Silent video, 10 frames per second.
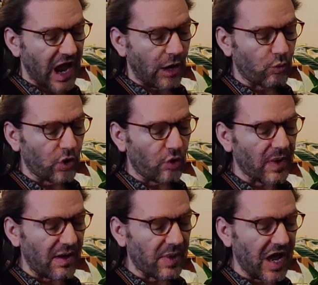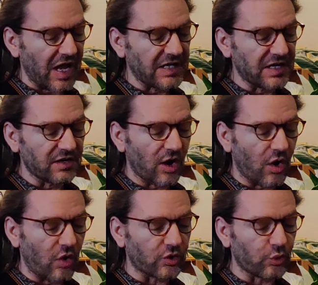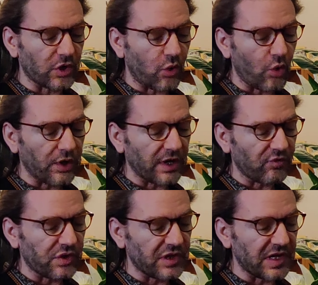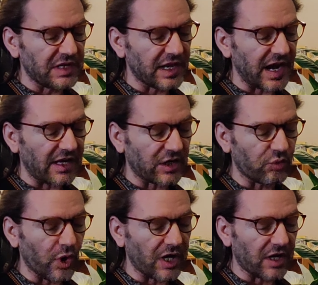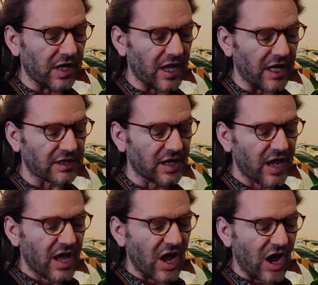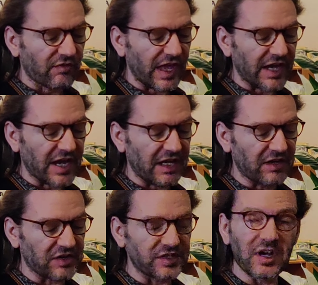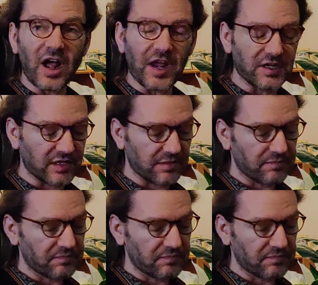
I will my mind and gall to record everything that I can recollect of that heinous night.